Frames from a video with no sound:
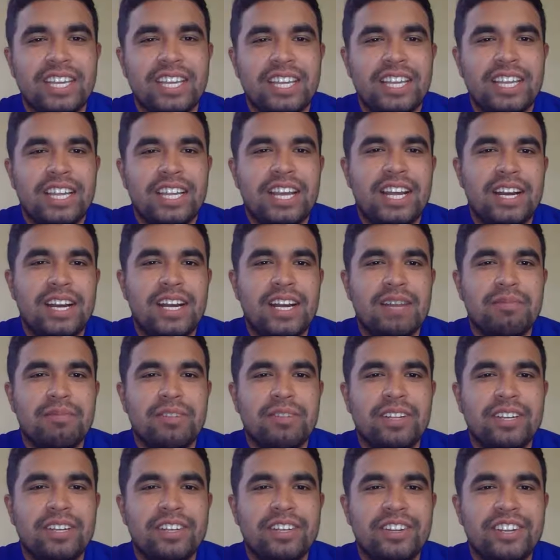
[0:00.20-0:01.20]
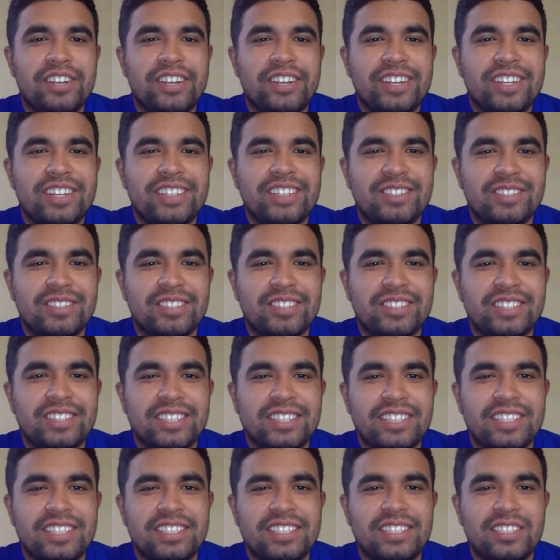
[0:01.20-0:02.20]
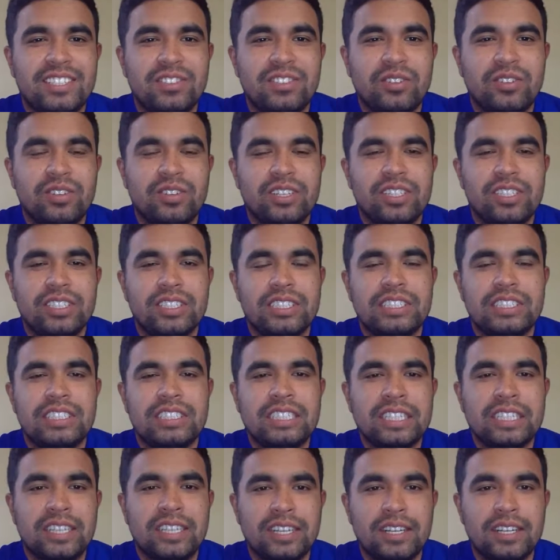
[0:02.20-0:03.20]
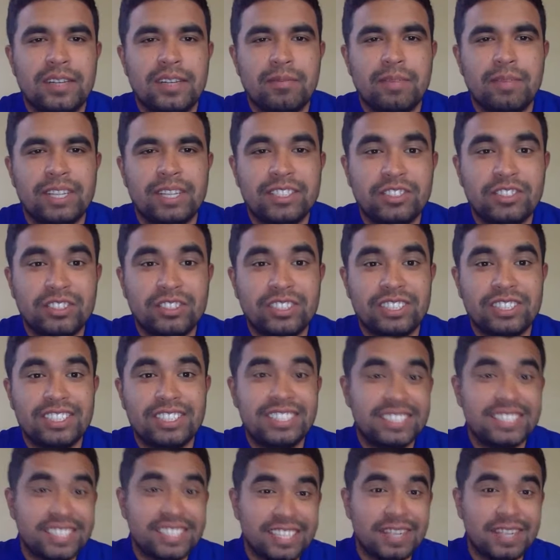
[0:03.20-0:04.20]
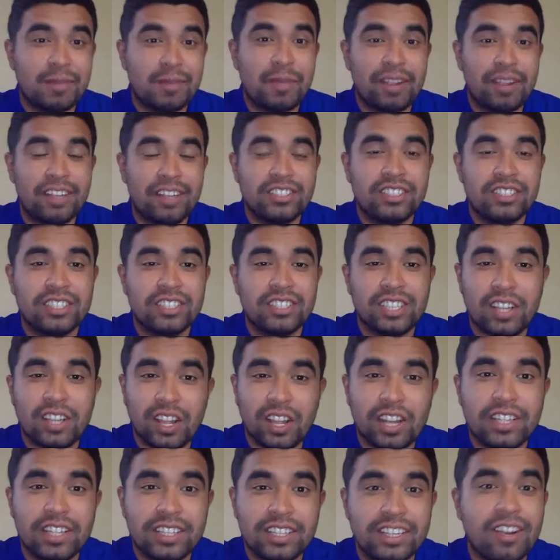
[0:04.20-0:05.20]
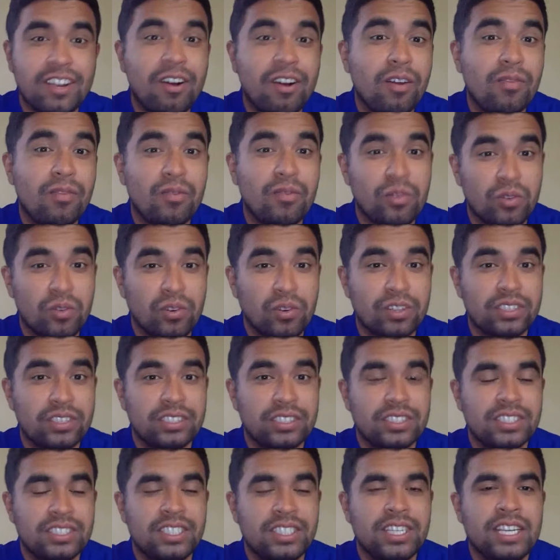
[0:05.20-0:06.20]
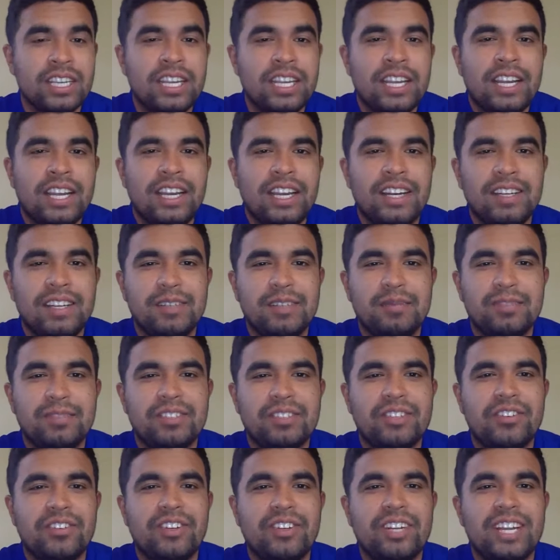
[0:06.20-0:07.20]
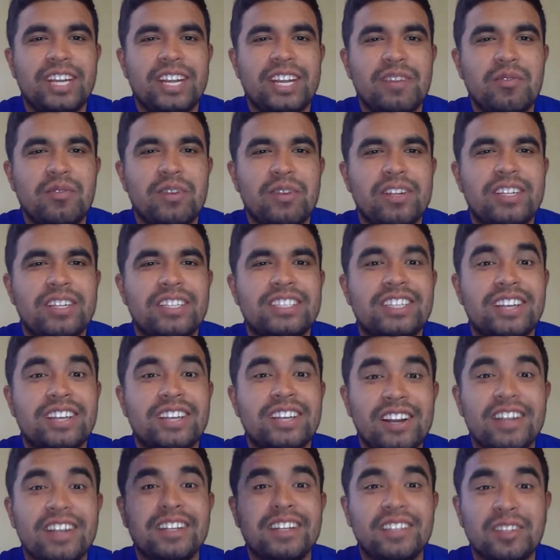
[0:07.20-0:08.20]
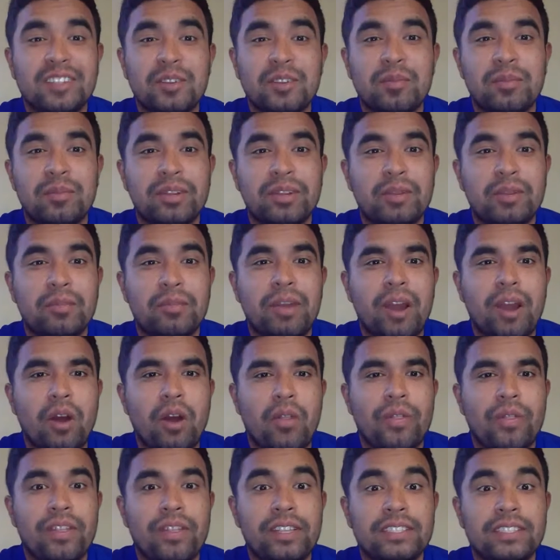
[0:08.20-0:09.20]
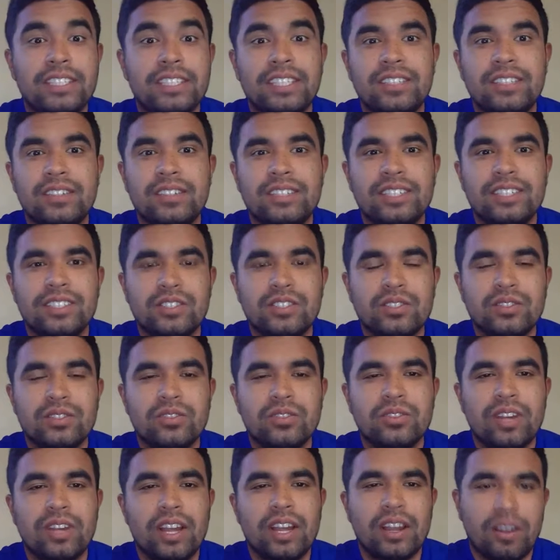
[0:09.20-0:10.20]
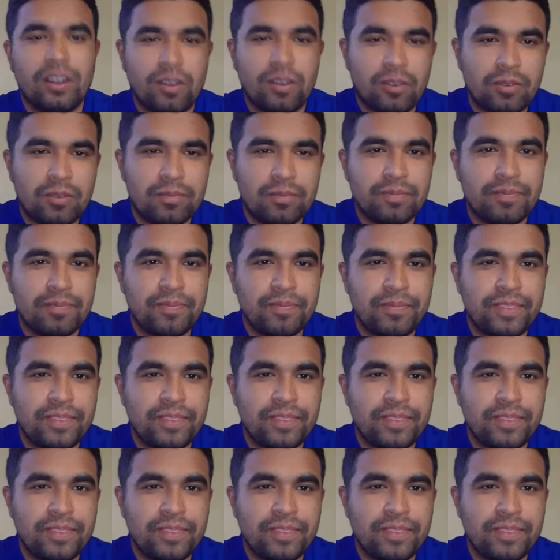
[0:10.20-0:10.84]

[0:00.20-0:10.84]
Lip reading: I'm glad you're here to join us. As you can see, I'm actually not at the golf course. So we're going to talk a little bit about things that you can do at home.